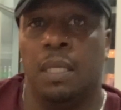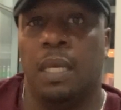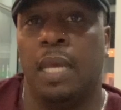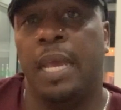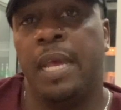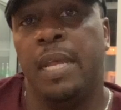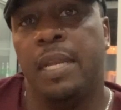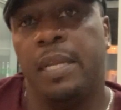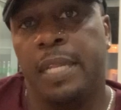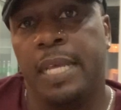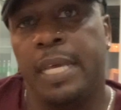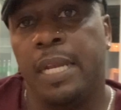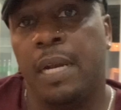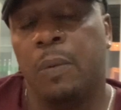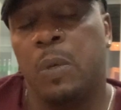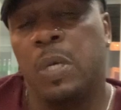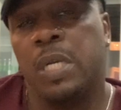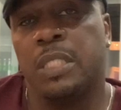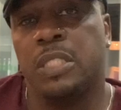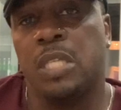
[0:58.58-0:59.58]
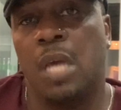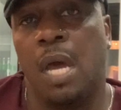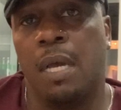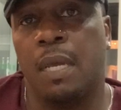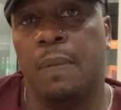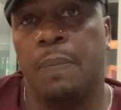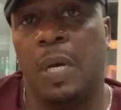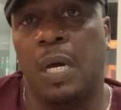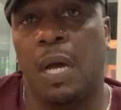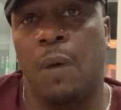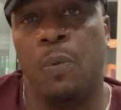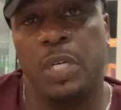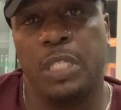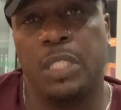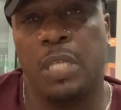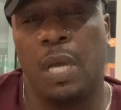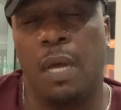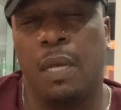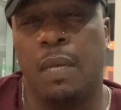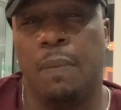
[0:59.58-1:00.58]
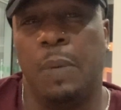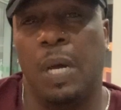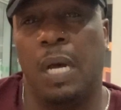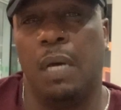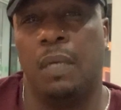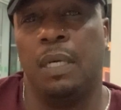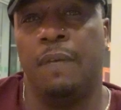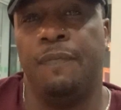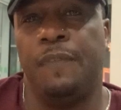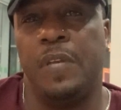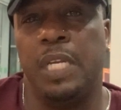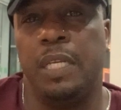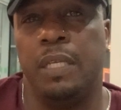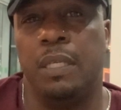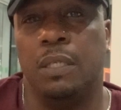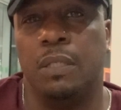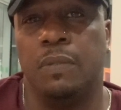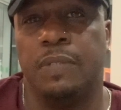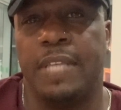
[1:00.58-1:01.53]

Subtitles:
And then I want to talk about a video